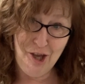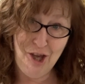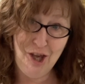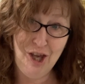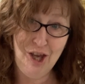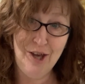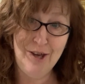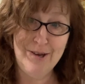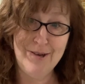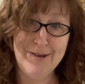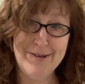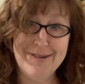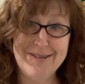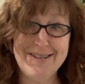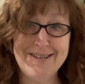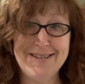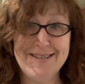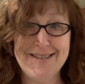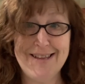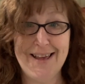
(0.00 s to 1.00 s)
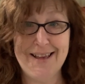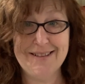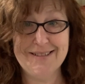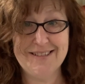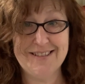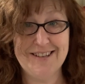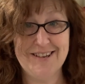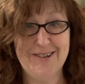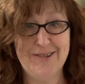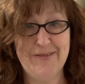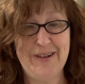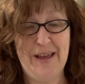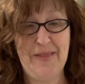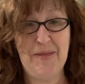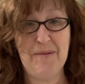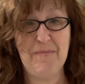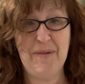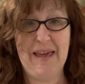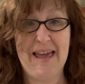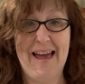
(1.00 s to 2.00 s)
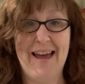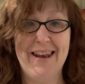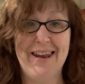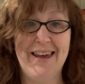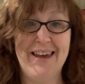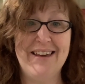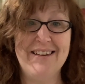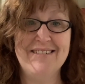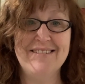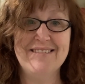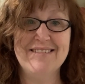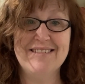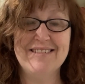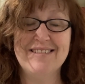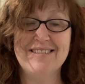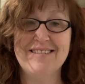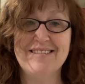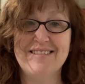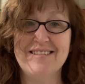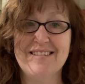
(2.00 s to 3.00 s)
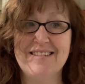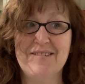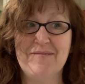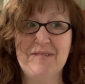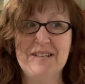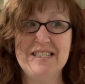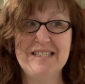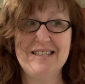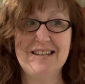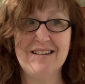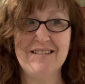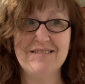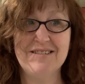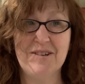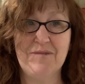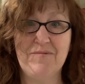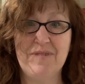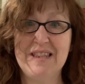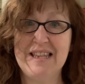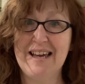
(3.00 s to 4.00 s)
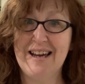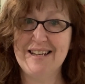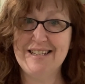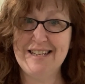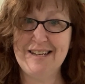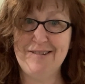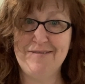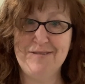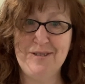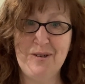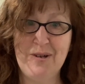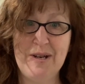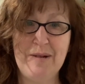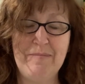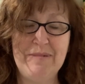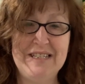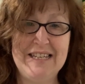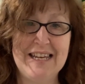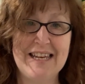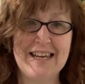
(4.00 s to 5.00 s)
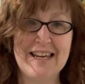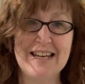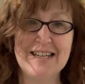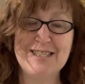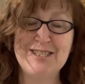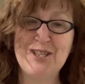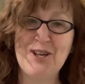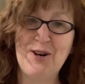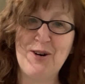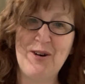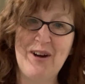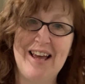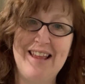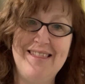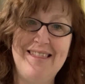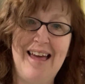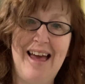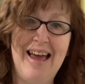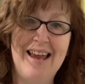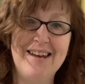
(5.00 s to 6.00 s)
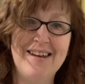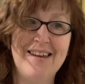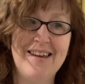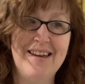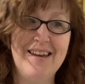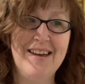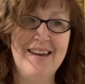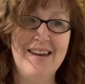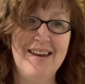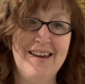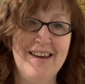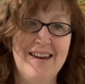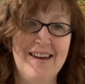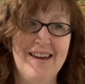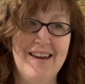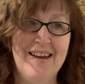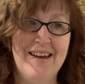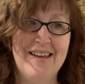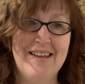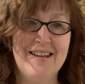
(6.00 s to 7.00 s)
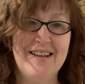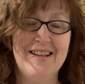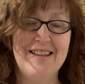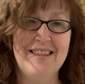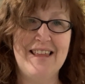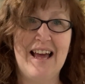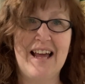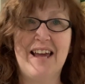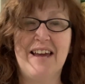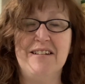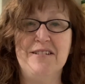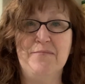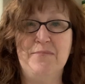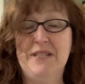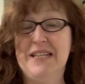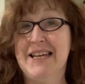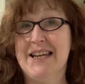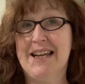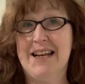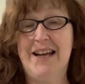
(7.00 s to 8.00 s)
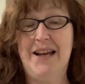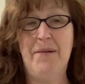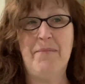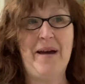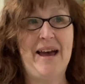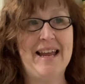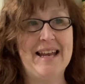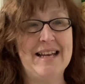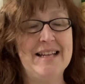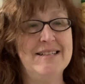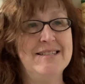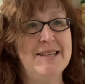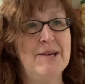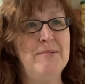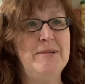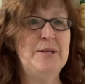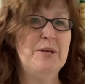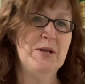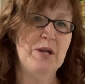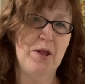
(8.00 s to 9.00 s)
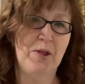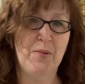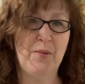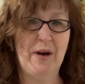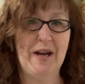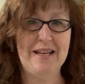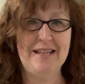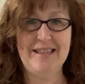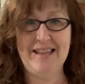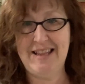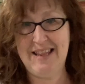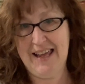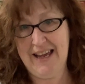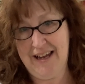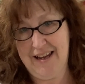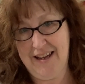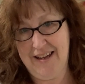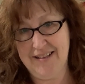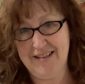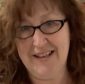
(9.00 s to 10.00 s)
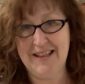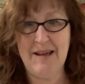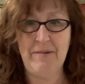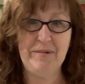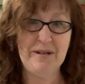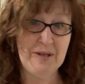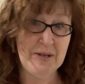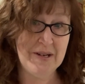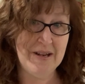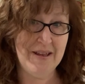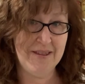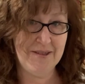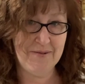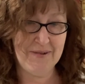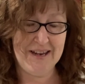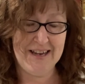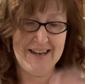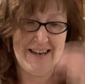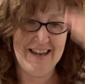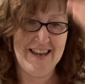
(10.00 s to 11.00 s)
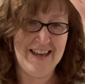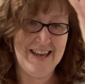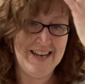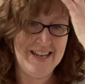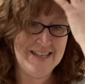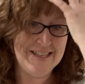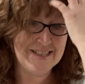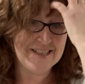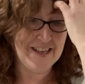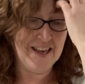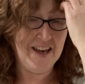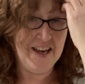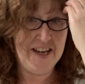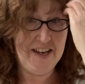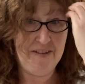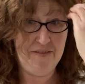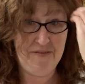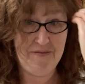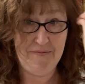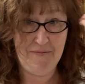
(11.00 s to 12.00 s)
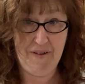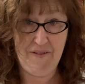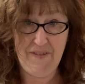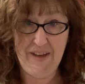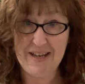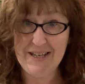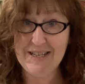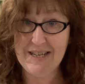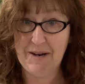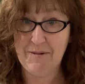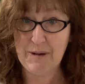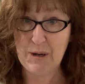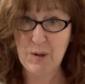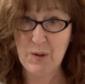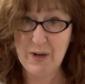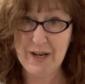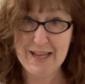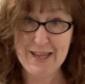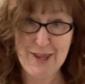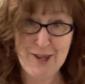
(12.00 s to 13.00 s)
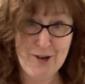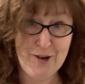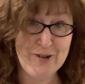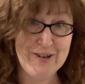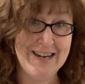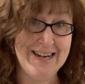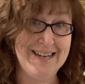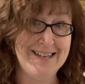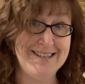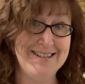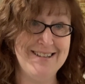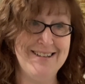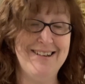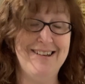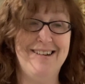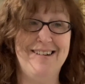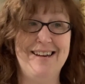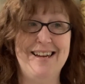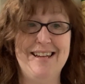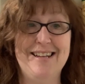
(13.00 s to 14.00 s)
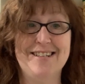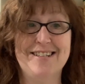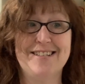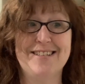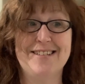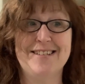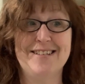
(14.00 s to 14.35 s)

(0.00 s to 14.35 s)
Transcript: huge sing-song around the piano. We start off with the idea of doing a particular song and then that goes particularly badly, so we do another one and then that goes and then we do another one, and it's kind of, we've ended up recording 3 tonight,